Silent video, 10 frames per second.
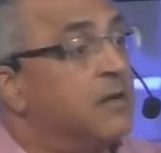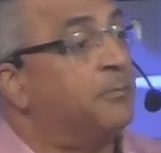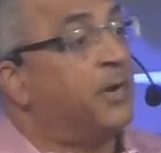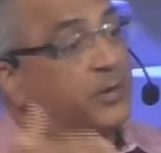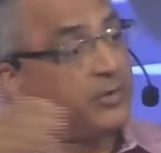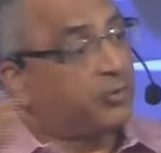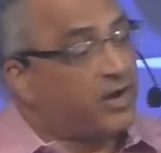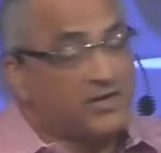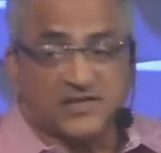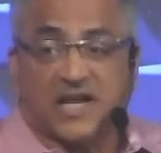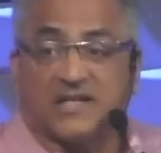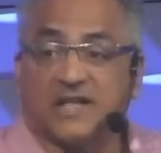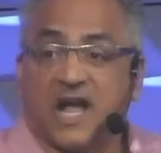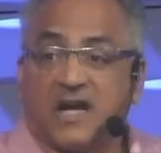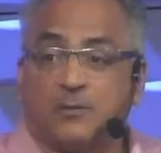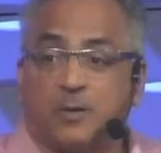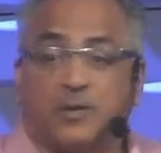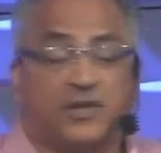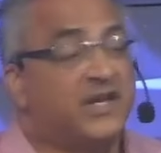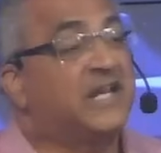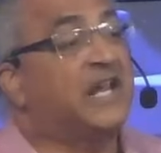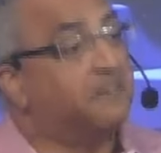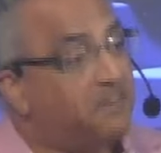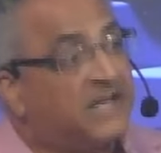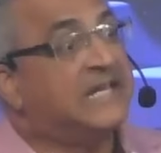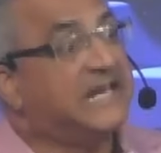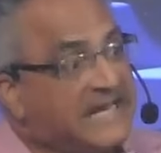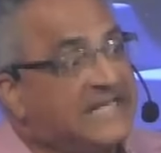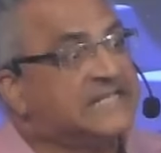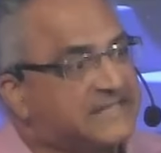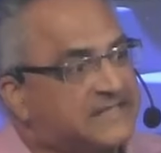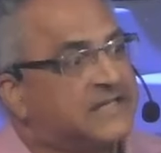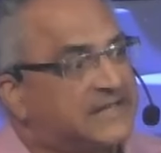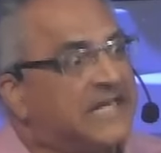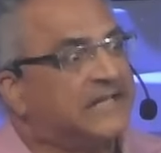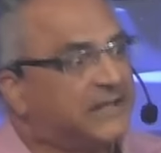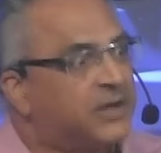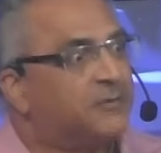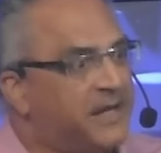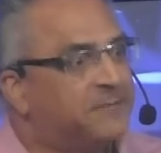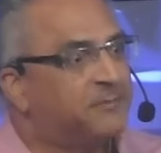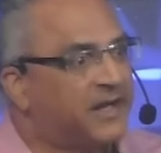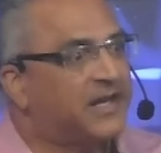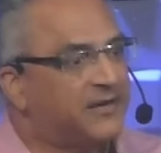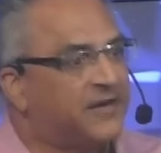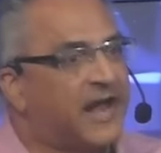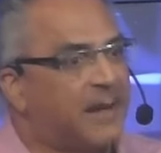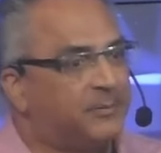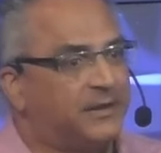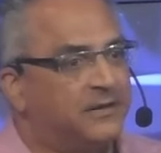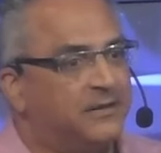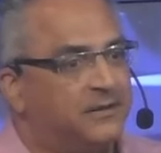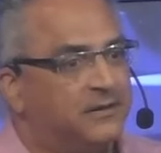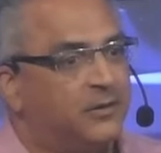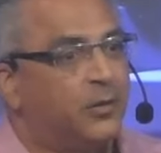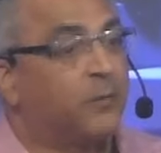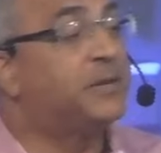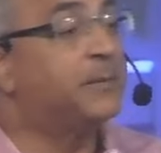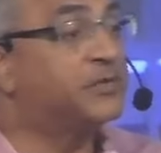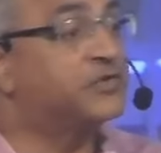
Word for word: But we cross that line when we're thinking money is the thing that'll make my life happy or people's